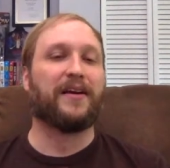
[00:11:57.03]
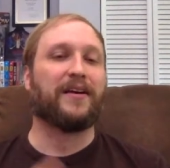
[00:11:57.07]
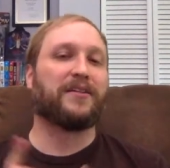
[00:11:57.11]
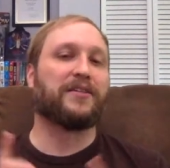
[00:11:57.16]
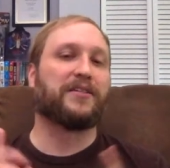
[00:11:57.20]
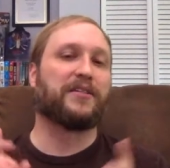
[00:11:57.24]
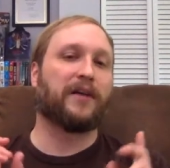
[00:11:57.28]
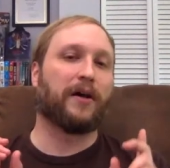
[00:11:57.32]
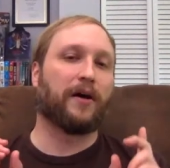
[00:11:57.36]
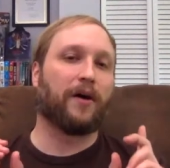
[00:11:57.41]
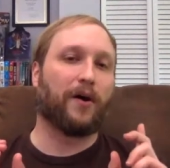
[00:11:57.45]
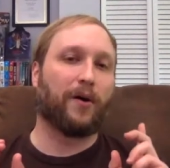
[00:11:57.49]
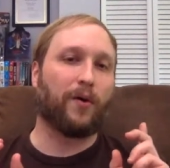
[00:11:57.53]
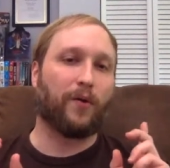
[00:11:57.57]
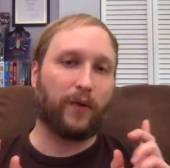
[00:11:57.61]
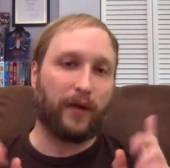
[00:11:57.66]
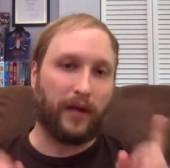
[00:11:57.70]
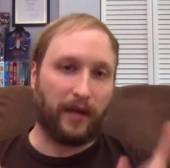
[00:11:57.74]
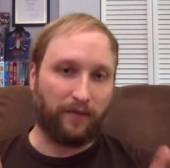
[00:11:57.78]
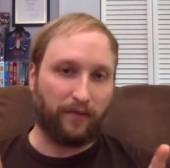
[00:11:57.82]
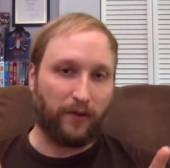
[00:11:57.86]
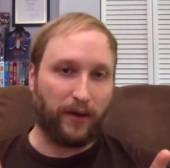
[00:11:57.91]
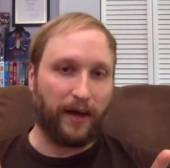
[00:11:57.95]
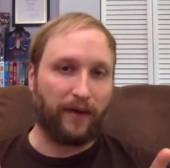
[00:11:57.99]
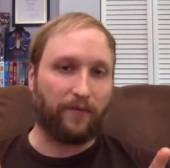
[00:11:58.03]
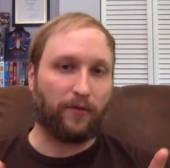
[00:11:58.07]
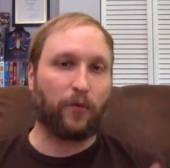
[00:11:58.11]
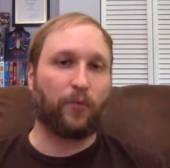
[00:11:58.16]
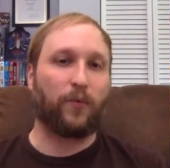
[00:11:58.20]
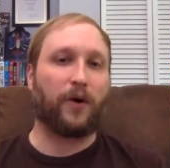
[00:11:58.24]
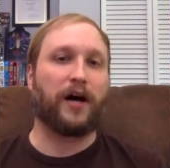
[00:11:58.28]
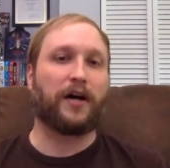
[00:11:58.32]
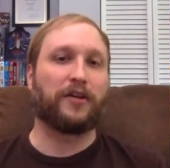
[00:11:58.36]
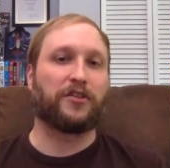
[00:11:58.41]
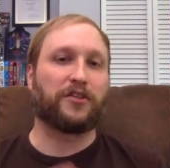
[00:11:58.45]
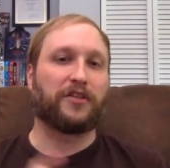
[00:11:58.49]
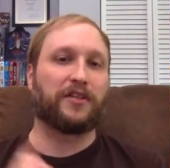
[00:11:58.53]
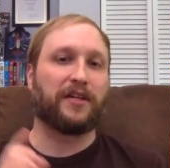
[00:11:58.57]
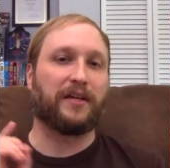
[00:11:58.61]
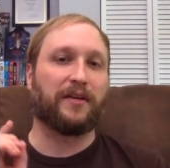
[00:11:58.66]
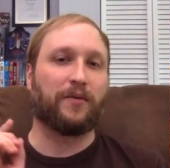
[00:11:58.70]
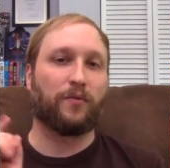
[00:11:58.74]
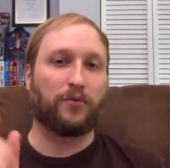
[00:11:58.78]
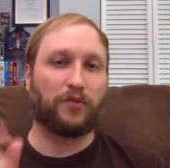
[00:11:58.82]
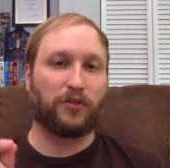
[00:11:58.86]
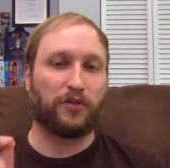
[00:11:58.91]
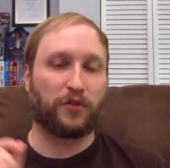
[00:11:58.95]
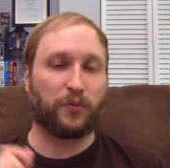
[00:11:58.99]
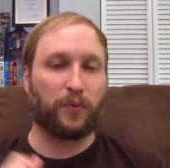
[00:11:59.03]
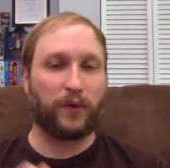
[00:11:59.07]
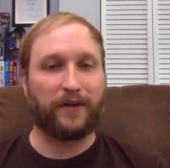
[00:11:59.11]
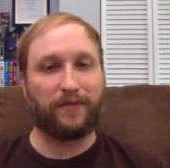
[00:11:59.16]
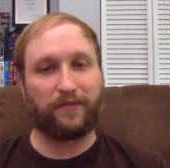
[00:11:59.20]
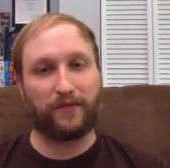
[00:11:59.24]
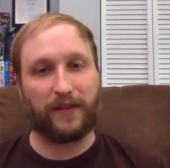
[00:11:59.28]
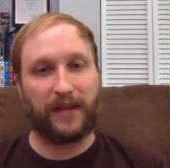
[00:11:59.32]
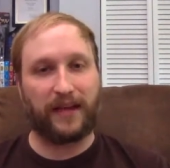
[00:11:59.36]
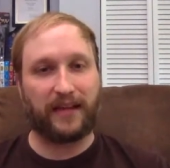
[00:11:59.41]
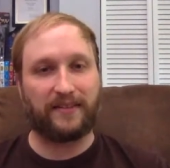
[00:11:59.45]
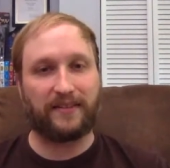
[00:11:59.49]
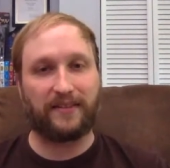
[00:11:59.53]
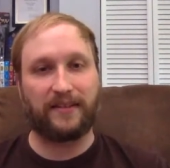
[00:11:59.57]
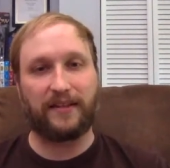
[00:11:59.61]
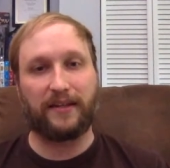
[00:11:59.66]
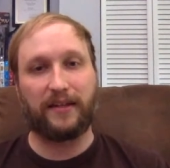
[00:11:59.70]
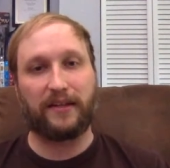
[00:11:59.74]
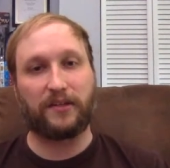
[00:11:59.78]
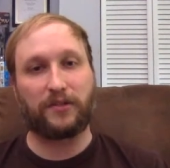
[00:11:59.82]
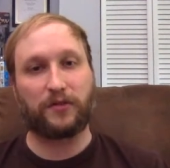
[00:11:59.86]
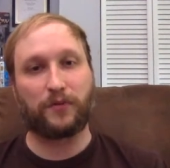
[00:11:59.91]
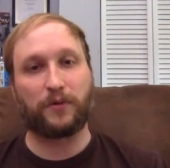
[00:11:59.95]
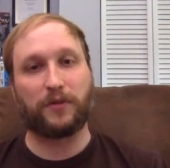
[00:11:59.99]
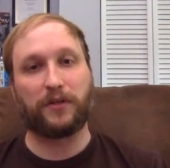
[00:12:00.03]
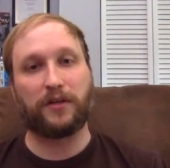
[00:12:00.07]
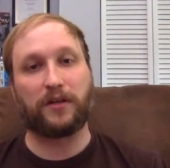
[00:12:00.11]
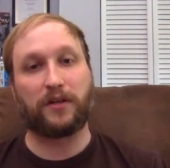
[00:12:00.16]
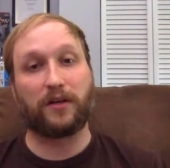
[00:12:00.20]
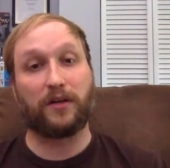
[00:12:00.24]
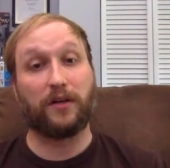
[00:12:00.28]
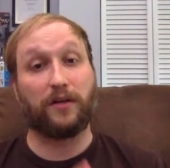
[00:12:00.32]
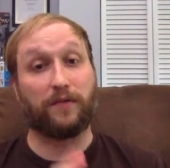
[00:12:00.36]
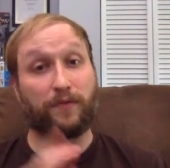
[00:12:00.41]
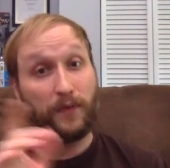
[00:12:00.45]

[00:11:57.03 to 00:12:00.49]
So if you haven't watched it, just wait for that scene. It's really good.